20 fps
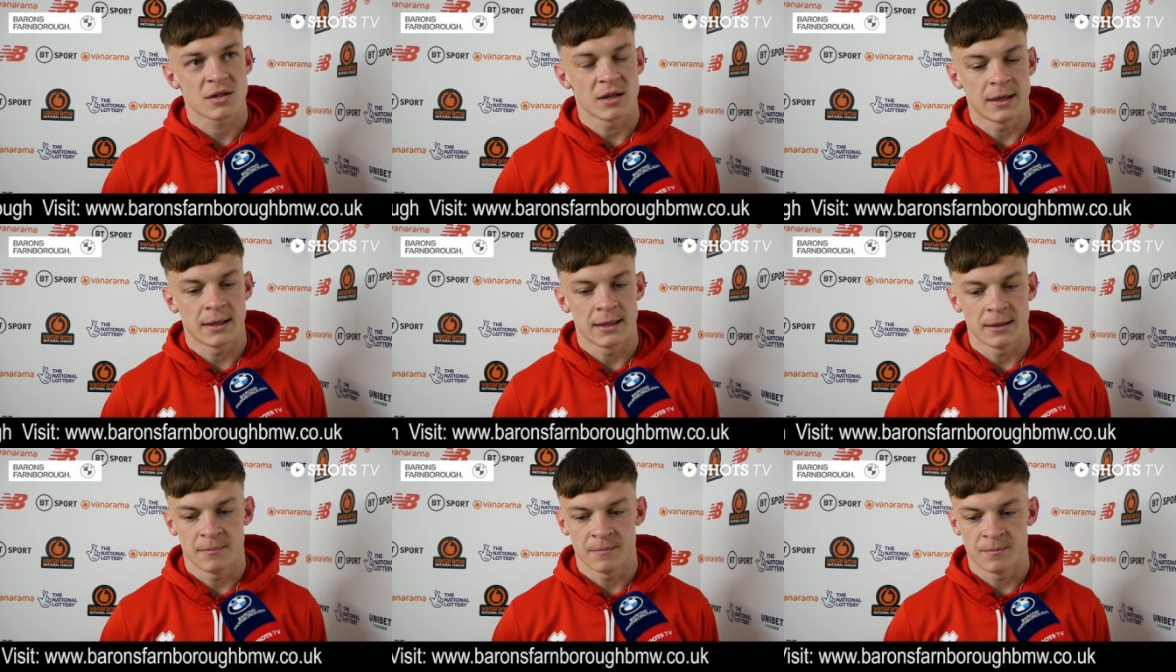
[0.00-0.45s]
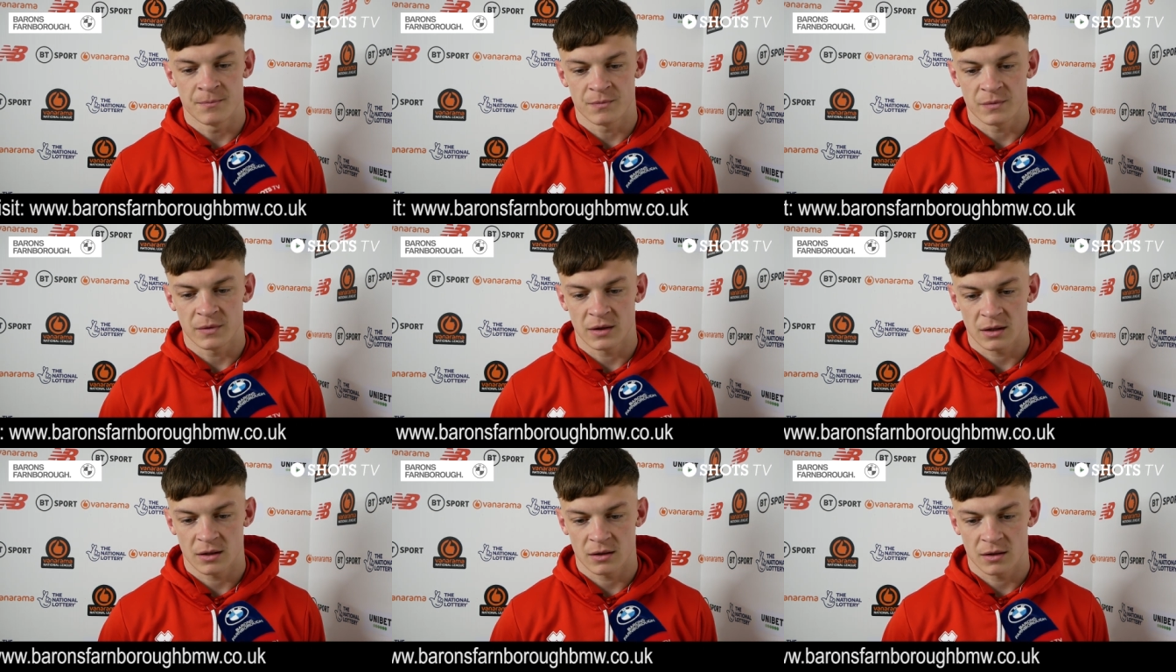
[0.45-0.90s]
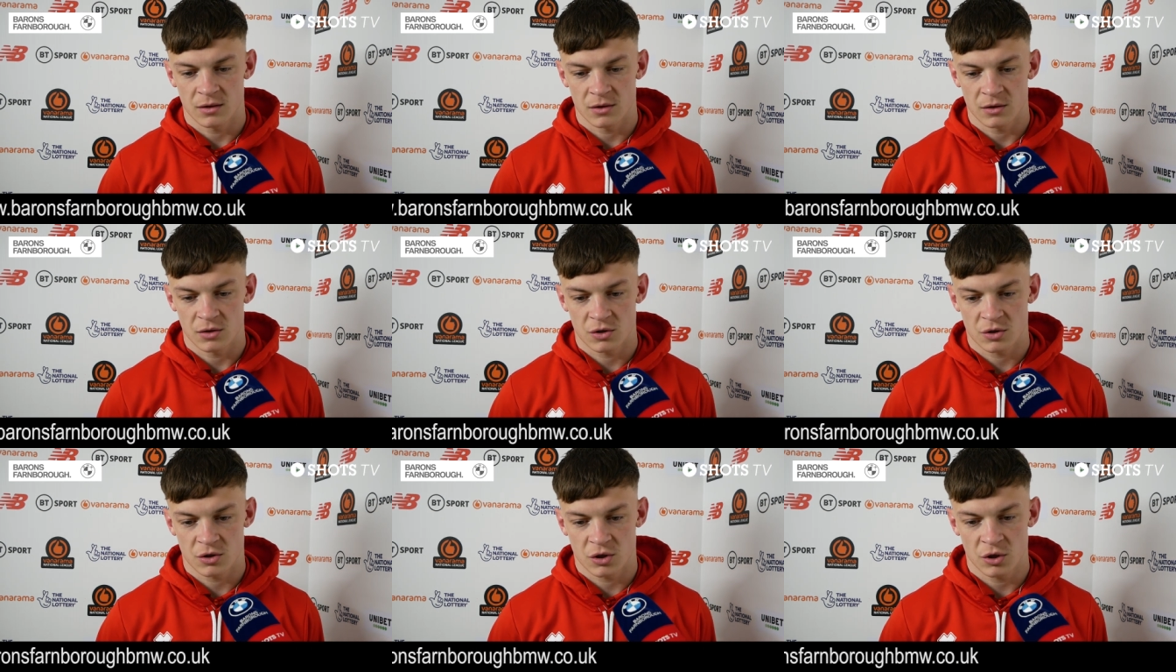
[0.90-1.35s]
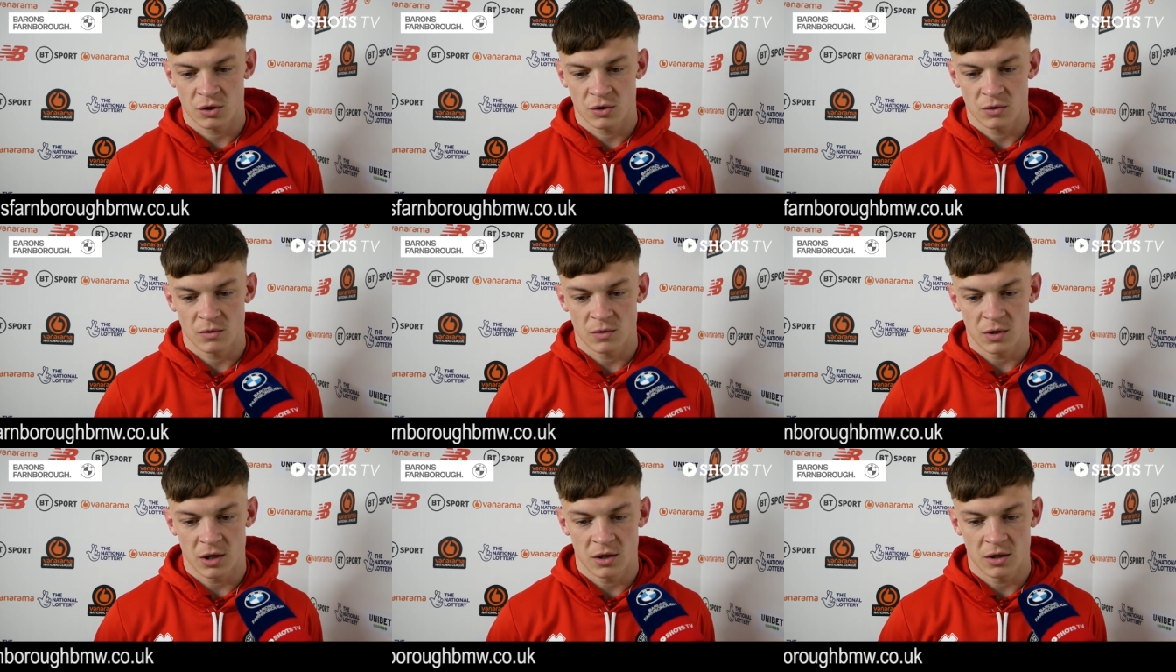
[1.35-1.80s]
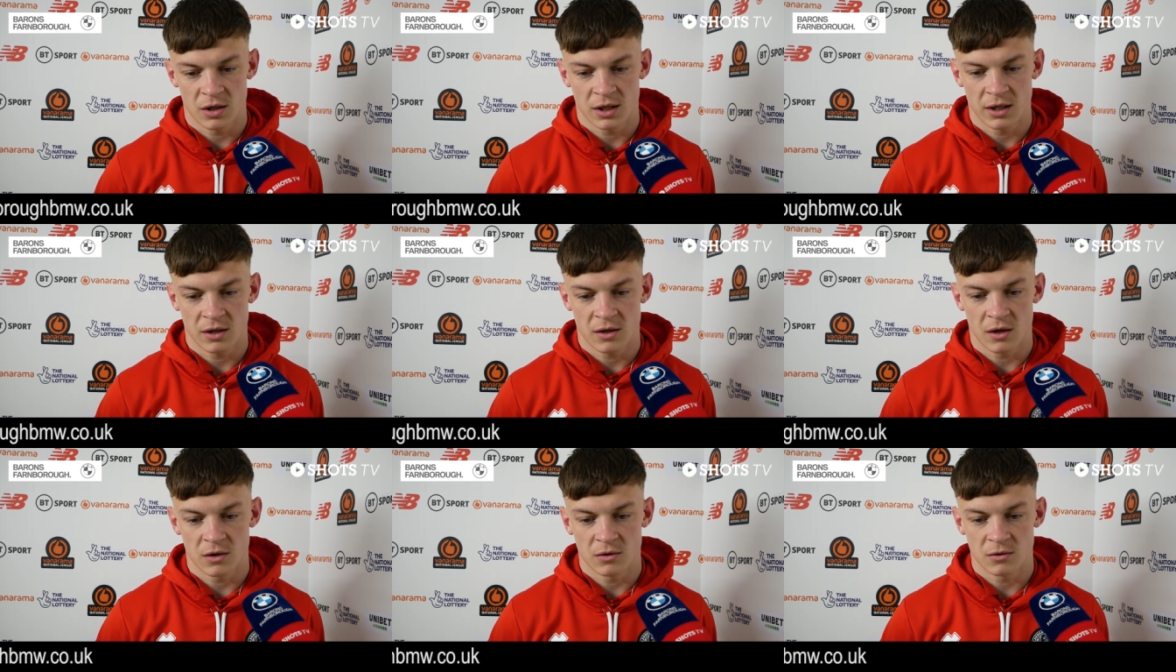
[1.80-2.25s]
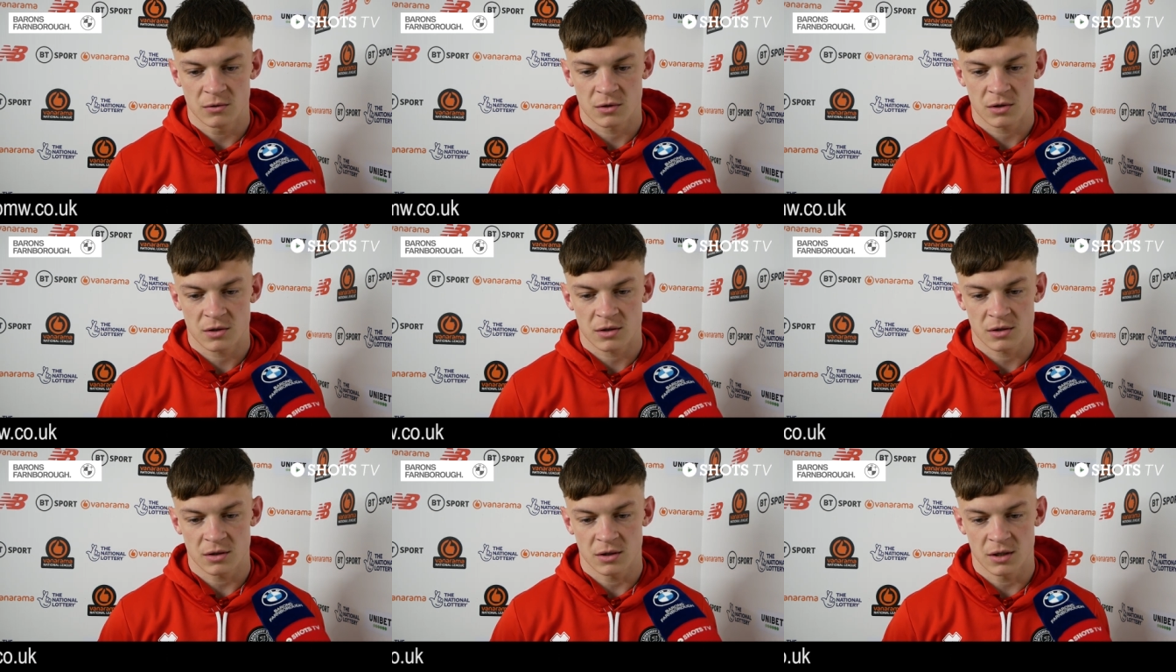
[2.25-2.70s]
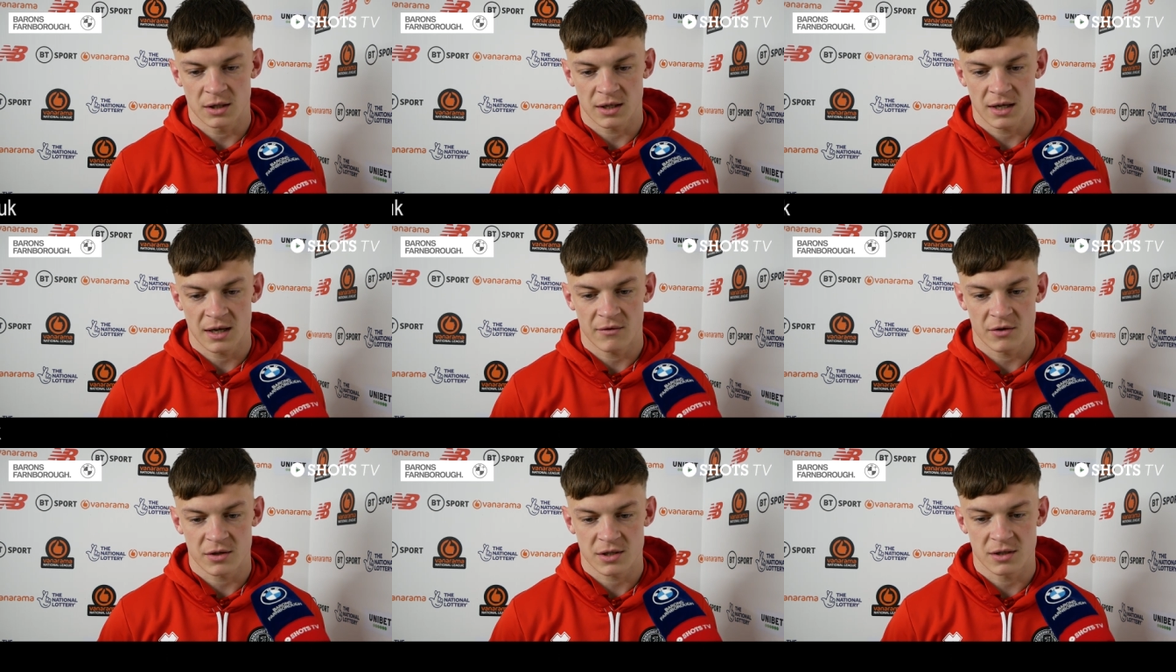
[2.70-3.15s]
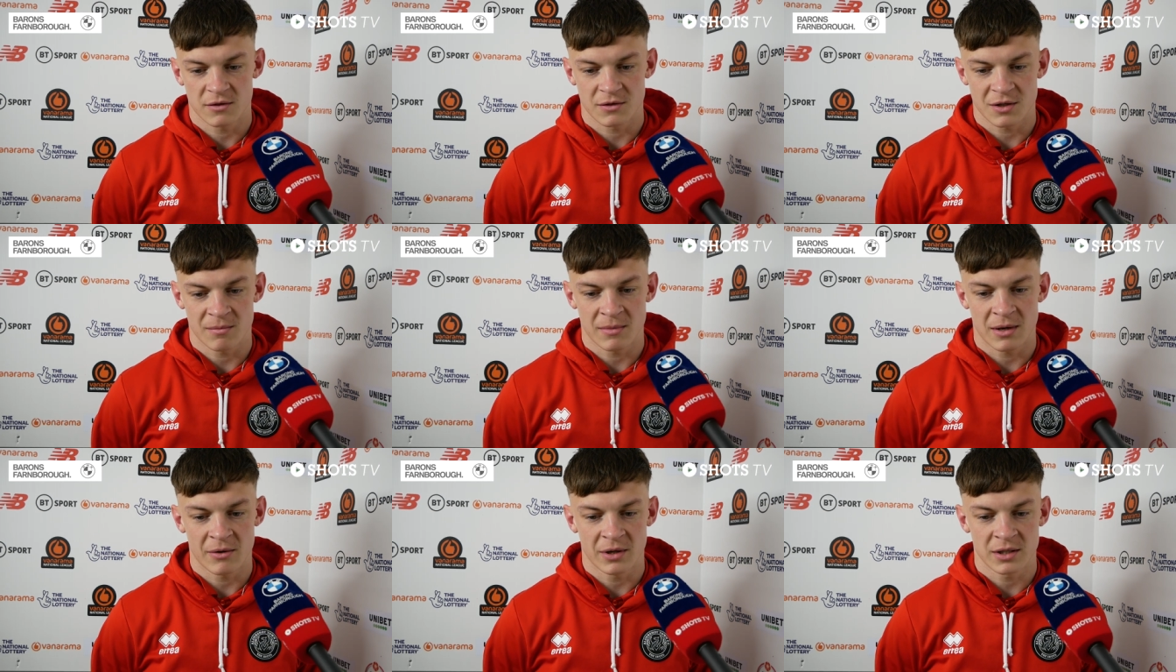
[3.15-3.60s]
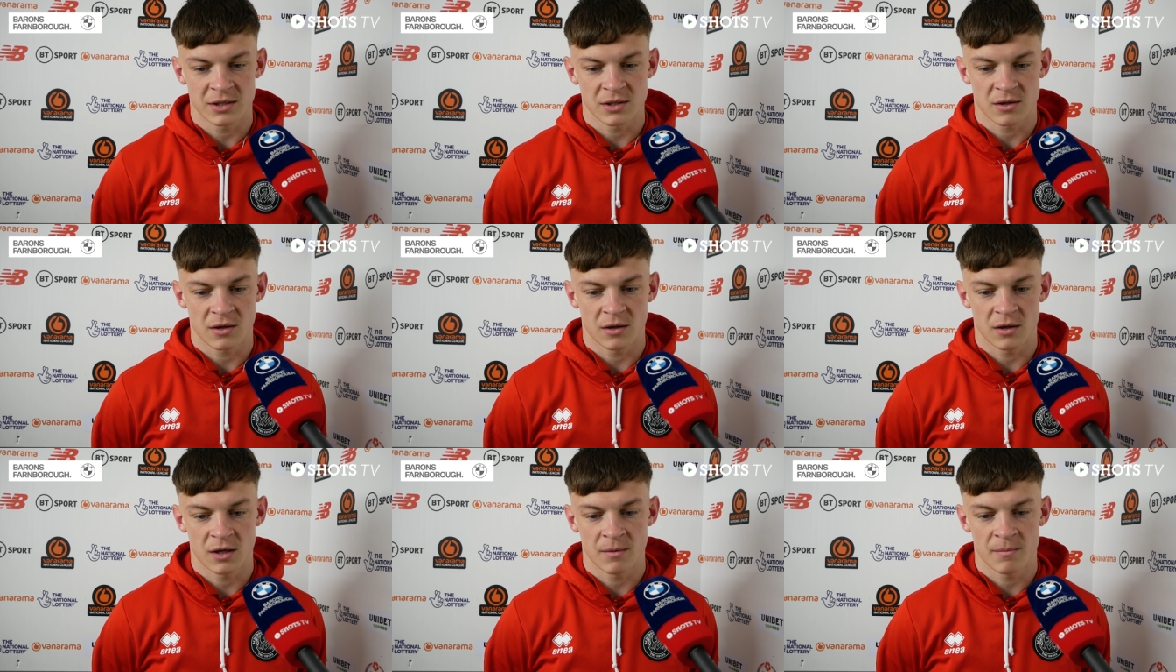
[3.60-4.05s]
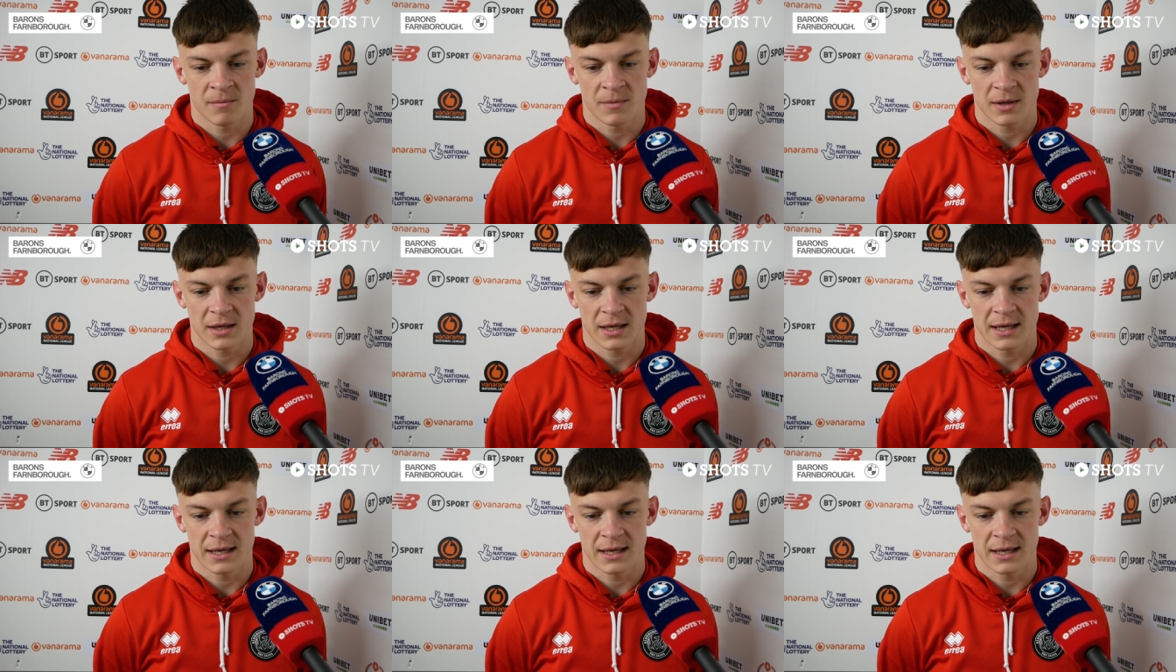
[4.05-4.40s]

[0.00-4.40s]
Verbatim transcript: Um, two early goals uh, gave ourselves a mountain to climb.